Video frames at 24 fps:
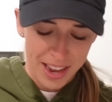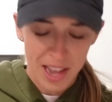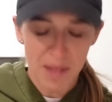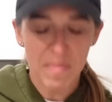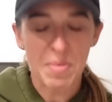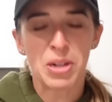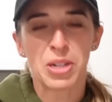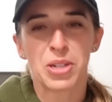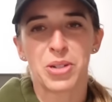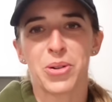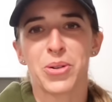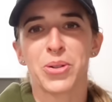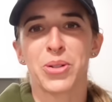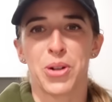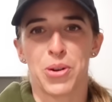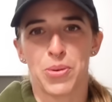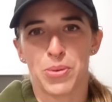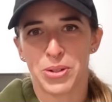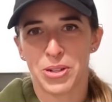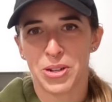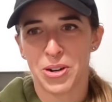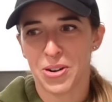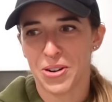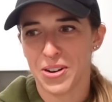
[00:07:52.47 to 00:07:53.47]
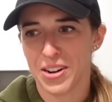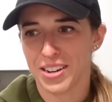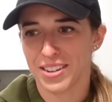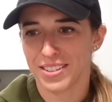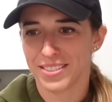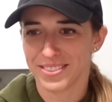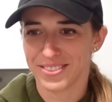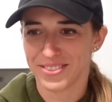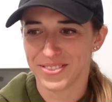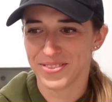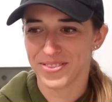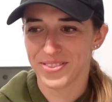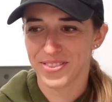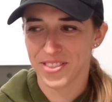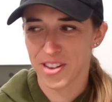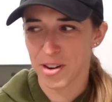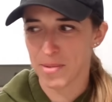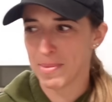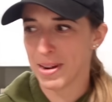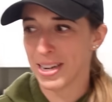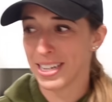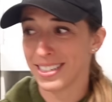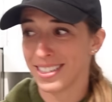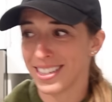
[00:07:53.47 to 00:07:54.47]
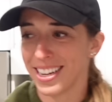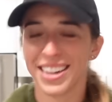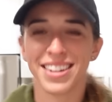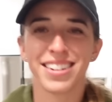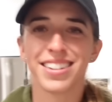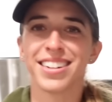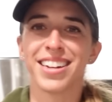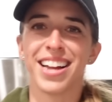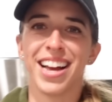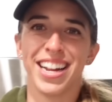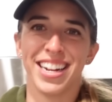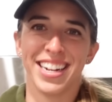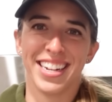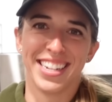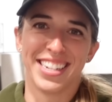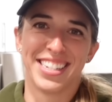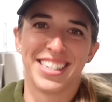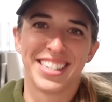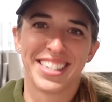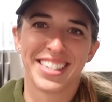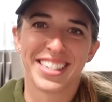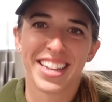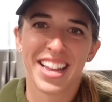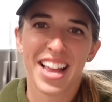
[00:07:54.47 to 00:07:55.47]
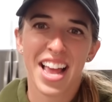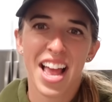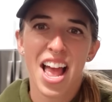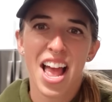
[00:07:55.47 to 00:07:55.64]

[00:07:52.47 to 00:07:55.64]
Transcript: And my shoulder was hurting from my tendonitis.